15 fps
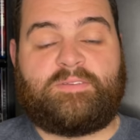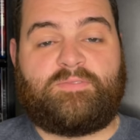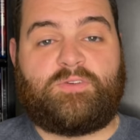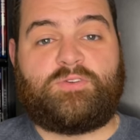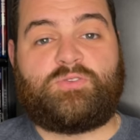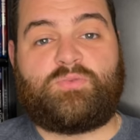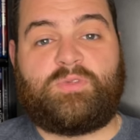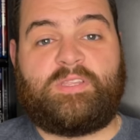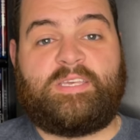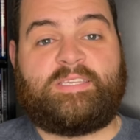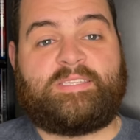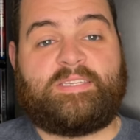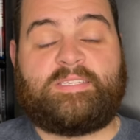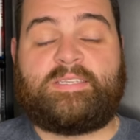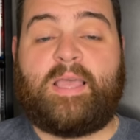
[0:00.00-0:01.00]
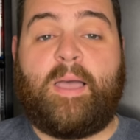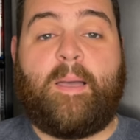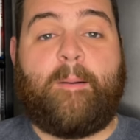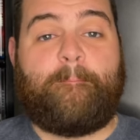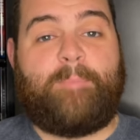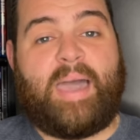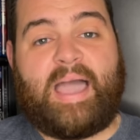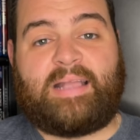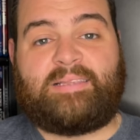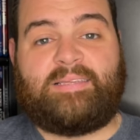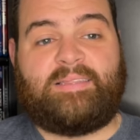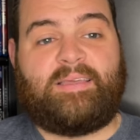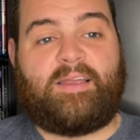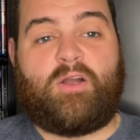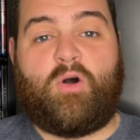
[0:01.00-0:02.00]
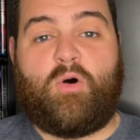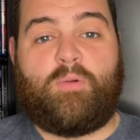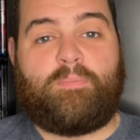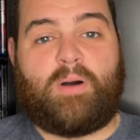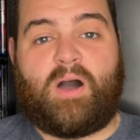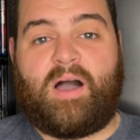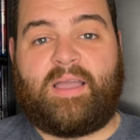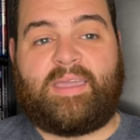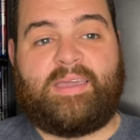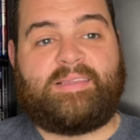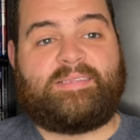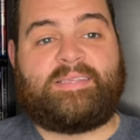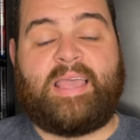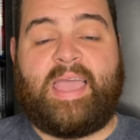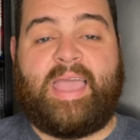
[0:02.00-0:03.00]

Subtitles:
of those releases back to their own pockets,